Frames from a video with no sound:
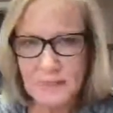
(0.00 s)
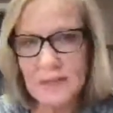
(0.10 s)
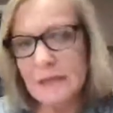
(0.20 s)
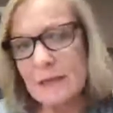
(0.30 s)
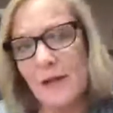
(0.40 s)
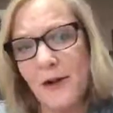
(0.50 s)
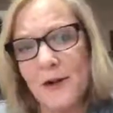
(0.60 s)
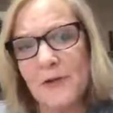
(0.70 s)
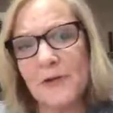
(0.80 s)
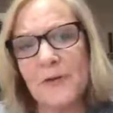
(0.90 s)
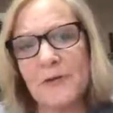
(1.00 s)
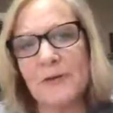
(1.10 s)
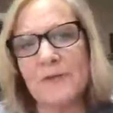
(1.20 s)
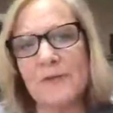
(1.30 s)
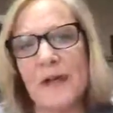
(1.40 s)
In the article,
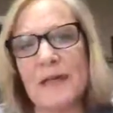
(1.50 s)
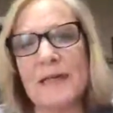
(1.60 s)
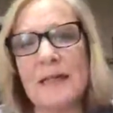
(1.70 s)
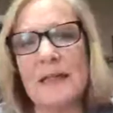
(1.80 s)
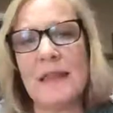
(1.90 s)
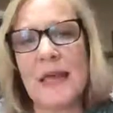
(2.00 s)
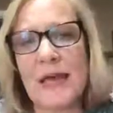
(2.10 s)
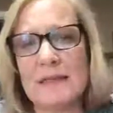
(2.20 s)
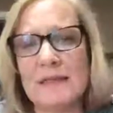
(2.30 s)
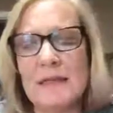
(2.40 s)
you'll find that